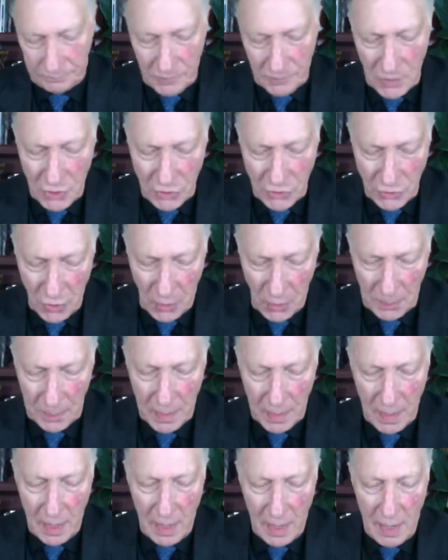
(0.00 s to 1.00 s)
So,
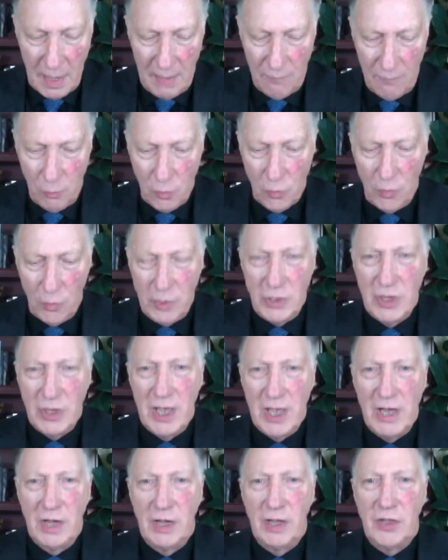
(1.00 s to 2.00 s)
if we're going to
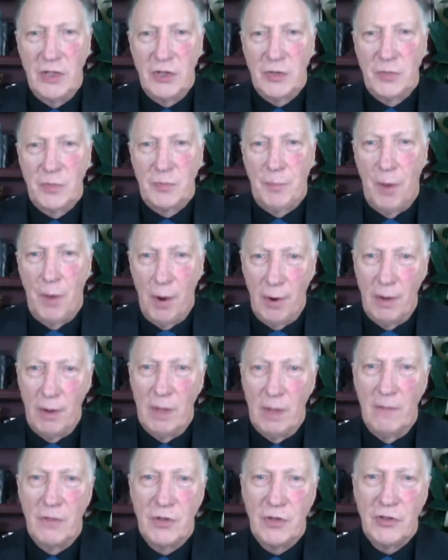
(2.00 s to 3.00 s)
get into this part
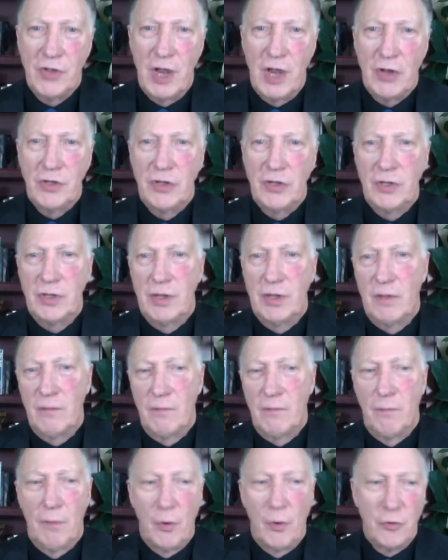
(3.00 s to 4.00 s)
of the section of
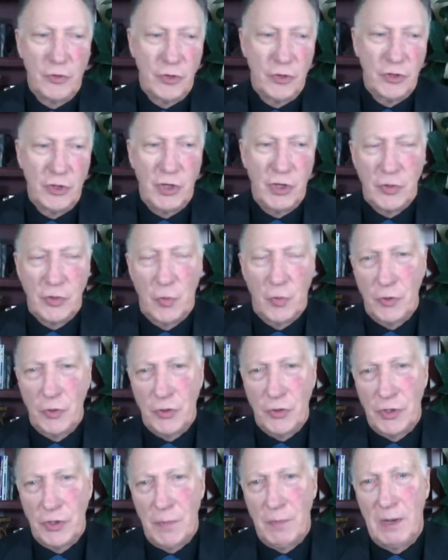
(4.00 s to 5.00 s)
Moshe's discourse
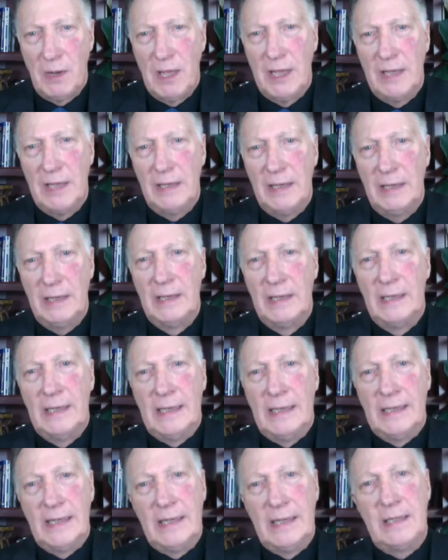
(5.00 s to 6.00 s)
on the plain
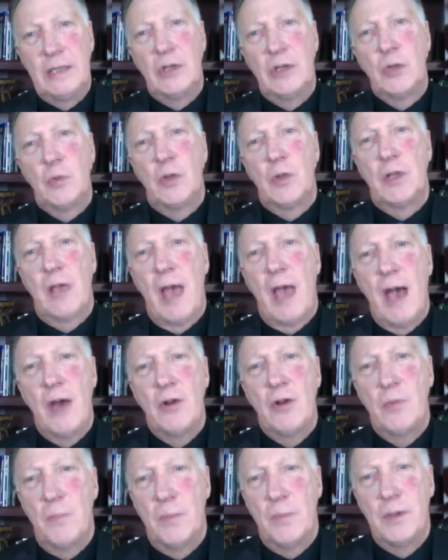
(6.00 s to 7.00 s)
that deals with how
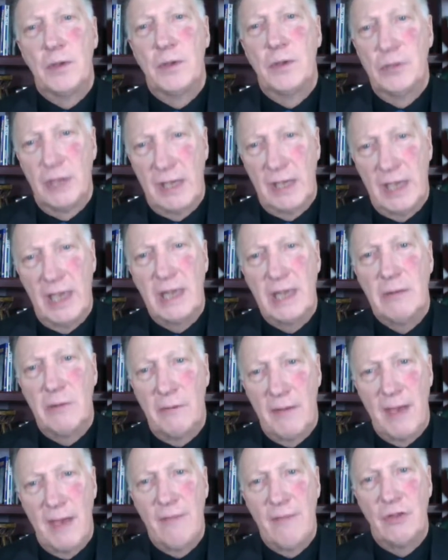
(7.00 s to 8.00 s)
to build a kingdom
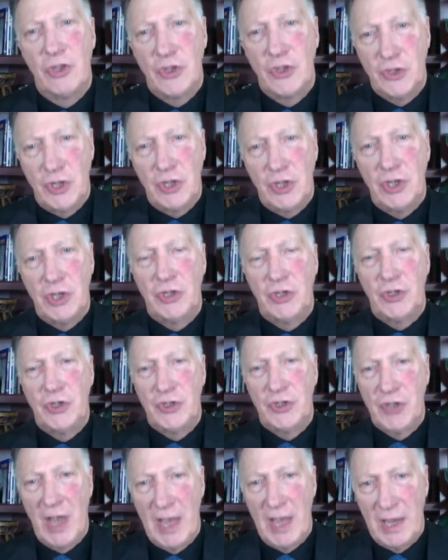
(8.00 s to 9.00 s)
of heaven-centered
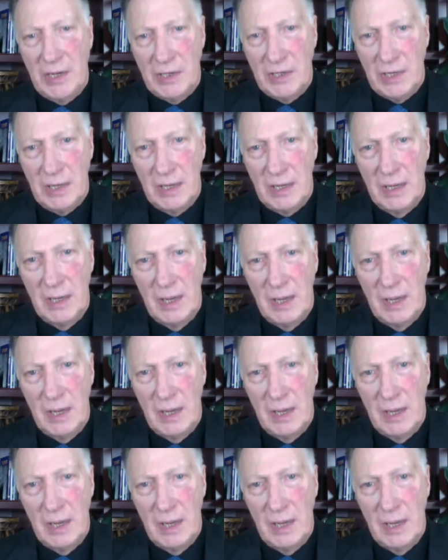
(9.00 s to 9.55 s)
society,